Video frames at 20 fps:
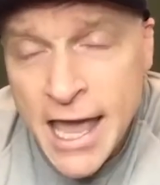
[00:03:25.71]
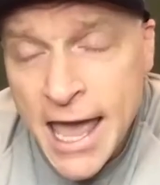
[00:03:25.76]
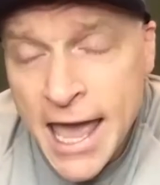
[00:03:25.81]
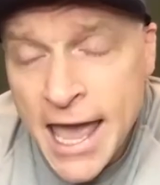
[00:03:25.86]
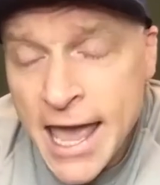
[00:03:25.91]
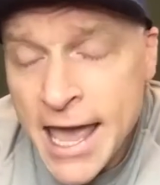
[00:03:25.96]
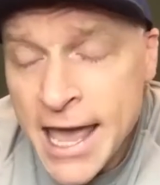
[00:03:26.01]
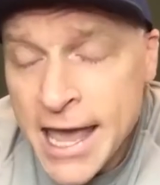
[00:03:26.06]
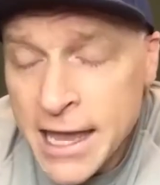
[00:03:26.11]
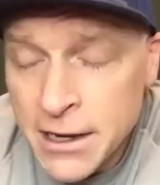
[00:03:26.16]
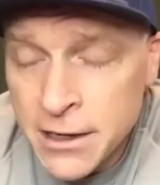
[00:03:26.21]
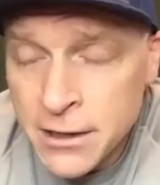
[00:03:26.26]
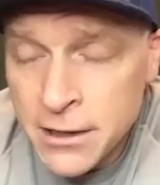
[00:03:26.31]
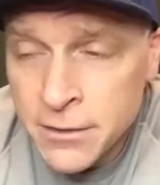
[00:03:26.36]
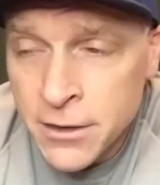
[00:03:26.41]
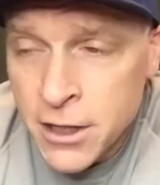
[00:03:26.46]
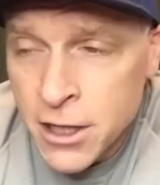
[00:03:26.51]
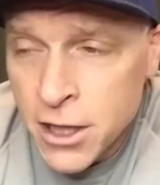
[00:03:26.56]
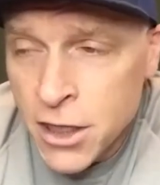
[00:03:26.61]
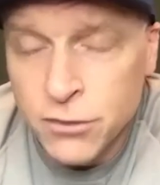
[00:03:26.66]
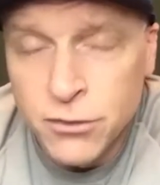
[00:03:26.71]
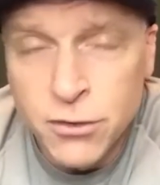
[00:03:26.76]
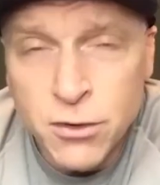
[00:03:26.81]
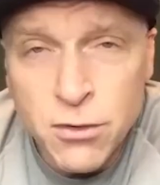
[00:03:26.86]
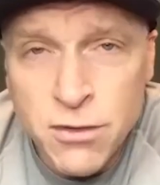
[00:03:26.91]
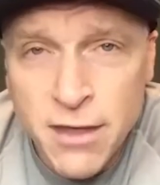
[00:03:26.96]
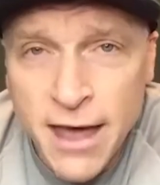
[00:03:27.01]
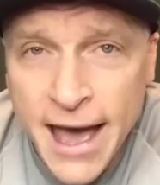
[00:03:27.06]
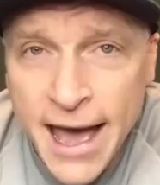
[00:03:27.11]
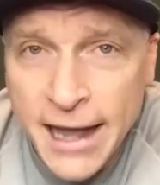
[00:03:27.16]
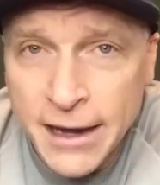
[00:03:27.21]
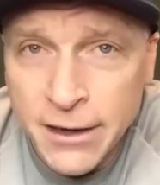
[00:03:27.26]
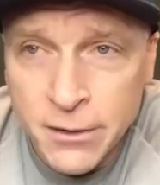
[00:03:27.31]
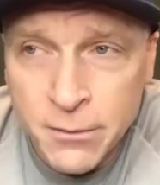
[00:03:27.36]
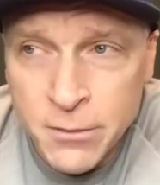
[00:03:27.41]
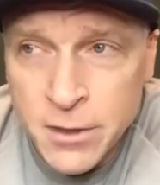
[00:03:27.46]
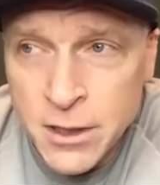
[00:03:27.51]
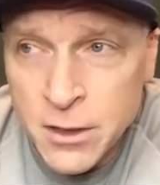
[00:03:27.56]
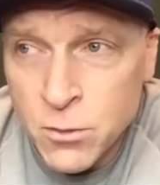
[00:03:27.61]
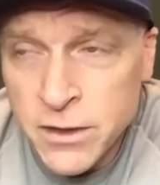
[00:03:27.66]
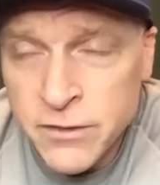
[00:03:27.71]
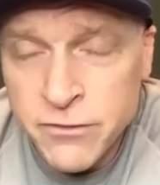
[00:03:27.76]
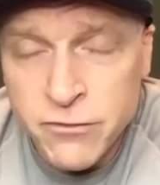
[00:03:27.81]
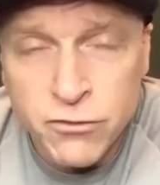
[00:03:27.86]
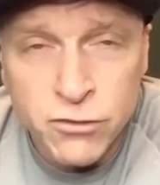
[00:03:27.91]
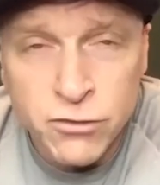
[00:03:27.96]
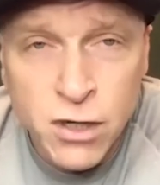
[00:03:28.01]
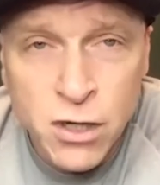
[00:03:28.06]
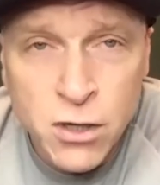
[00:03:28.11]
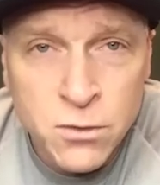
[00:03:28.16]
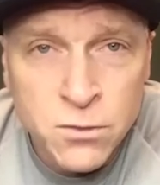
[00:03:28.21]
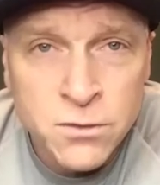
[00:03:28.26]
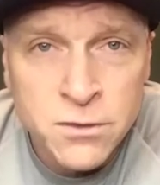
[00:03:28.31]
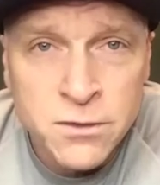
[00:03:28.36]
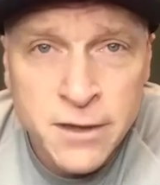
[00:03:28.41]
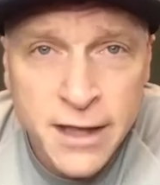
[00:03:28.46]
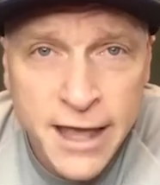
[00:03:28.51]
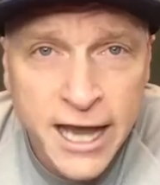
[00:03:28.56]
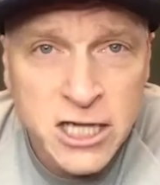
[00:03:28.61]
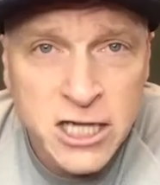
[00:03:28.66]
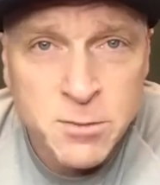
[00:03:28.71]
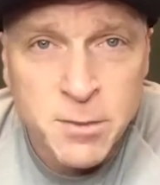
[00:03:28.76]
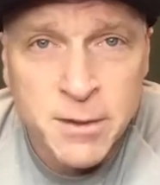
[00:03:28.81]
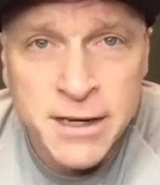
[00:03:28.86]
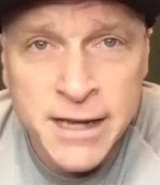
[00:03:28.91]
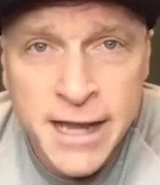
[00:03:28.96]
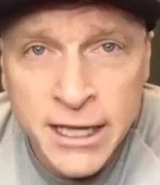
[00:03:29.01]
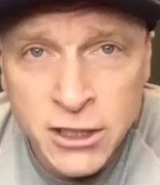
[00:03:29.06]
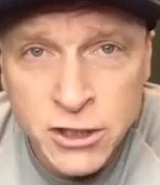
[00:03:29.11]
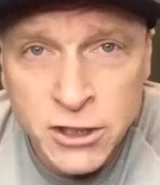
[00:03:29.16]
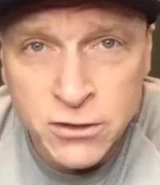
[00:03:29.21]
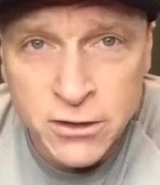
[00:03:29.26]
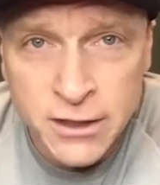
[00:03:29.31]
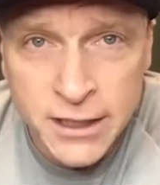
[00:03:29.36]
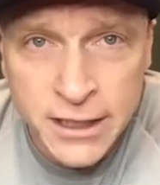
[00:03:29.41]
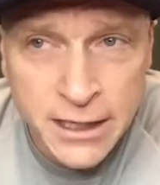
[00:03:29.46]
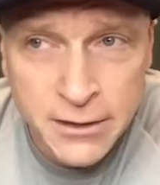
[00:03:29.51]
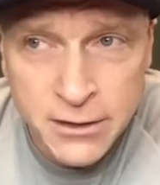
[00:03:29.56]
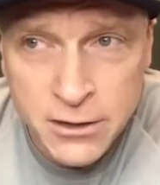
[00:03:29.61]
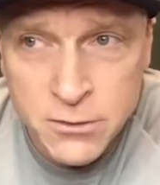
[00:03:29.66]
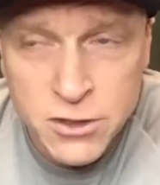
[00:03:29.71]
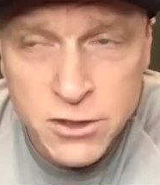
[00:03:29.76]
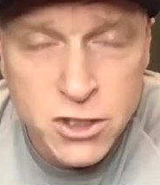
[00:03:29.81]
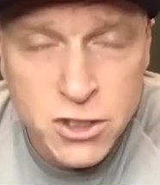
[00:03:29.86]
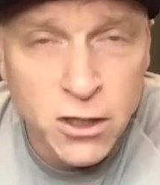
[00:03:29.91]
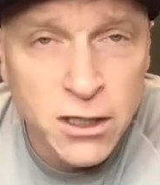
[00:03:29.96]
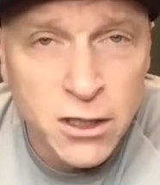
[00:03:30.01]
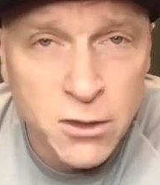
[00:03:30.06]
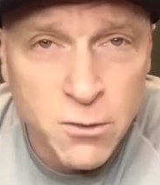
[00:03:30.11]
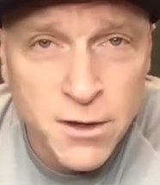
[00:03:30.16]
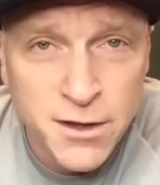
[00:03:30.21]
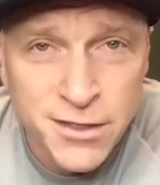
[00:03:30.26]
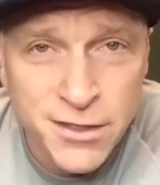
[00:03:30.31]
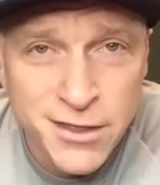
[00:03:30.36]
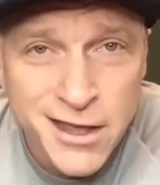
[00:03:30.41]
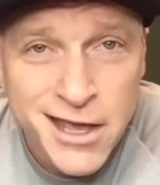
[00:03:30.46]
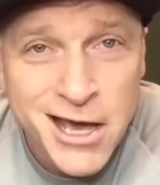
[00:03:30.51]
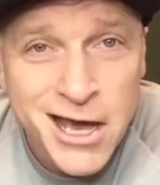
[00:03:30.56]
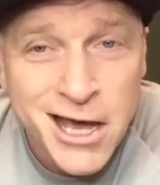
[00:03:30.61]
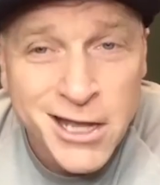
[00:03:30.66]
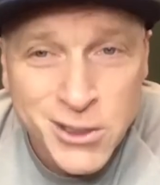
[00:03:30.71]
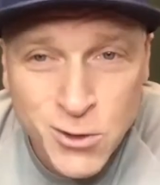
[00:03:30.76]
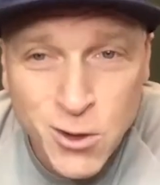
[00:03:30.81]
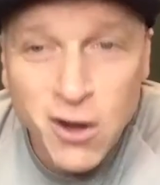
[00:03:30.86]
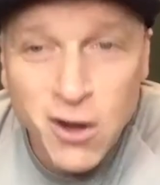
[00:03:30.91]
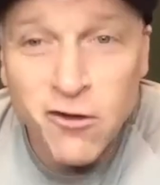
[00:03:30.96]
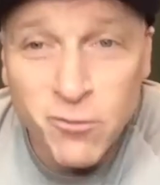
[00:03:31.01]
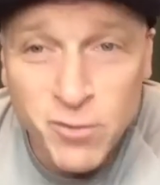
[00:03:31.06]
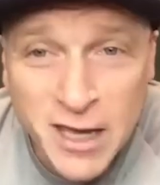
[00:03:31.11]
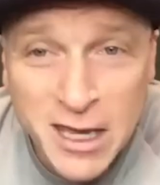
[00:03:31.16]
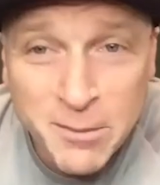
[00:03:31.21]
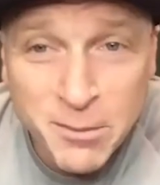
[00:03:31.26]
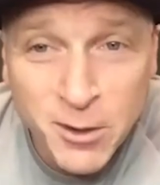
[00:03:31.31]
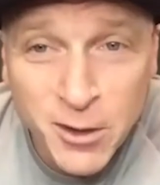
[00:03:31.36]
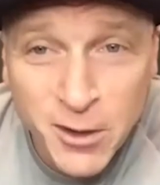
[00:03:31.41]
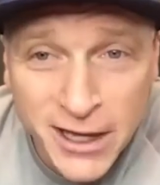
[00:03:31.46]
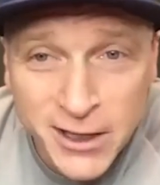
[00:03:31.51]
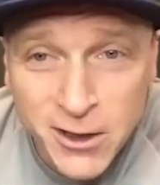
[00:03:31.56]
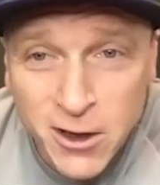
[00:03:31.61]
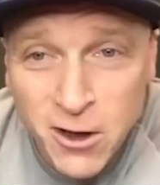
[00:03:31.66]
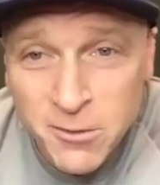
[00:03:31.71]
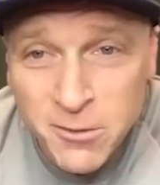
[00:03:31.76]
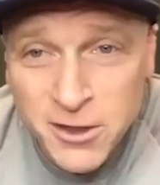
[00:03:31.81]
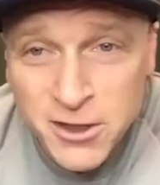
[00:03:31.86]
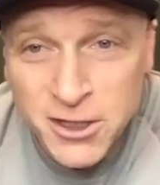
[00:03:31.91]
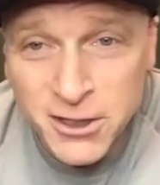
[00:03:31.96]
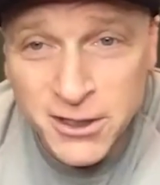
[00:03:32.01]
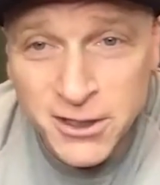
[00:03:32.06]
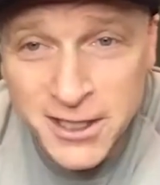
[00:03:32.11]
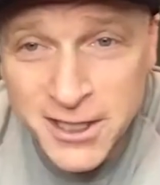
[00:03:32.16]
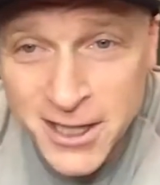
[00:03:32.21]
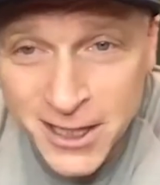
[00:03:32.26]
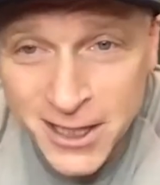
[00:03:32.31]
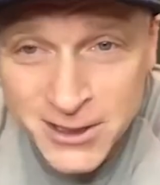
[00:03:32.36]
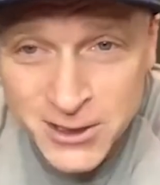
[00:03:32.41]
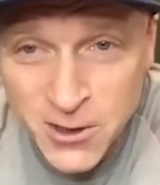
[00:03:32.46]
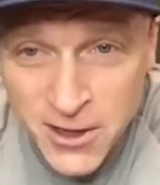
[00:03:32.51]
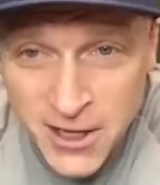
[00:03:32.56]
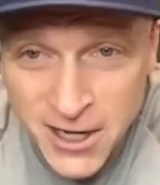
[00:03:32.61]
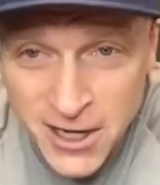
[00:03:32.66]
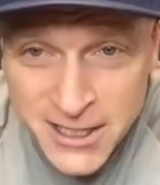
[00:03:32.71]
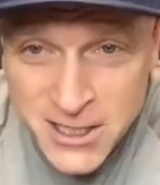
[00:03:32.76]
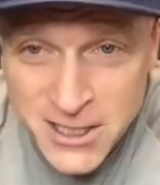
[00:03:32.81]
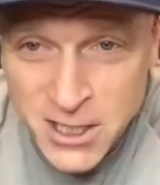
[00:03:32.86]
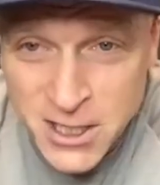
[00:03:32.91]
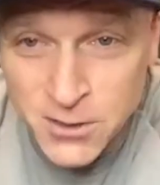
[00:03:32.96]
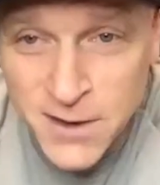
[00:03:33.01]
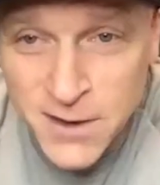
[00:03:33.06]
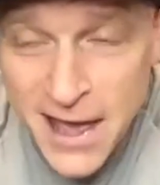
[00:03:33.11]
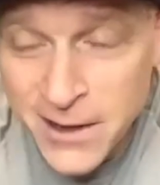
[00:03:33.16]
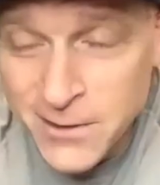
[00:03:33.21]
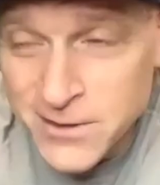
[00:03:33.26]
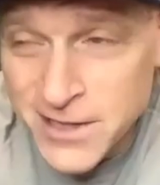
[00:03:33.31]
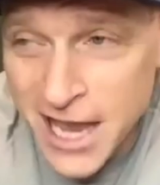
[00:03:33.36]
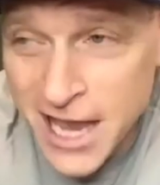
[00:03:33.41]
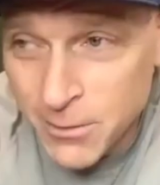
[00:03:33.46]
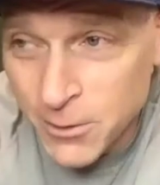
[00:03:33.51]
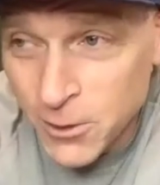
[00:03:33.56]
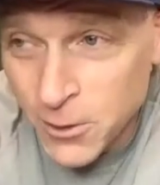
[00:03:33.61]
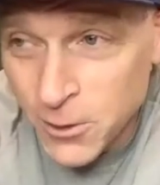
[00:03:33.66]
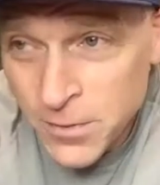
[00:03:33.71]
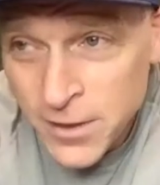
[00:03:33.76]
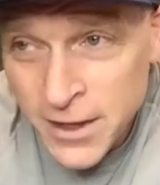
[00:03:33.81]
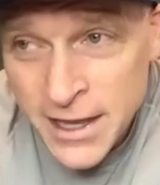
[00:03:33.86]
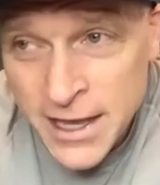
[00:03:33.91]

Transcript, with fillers: And through that, I mean, we've grown exponentially. Uh, we started with 12 people, I call them the dirty dozen or the knights of the round mm-hmm. table.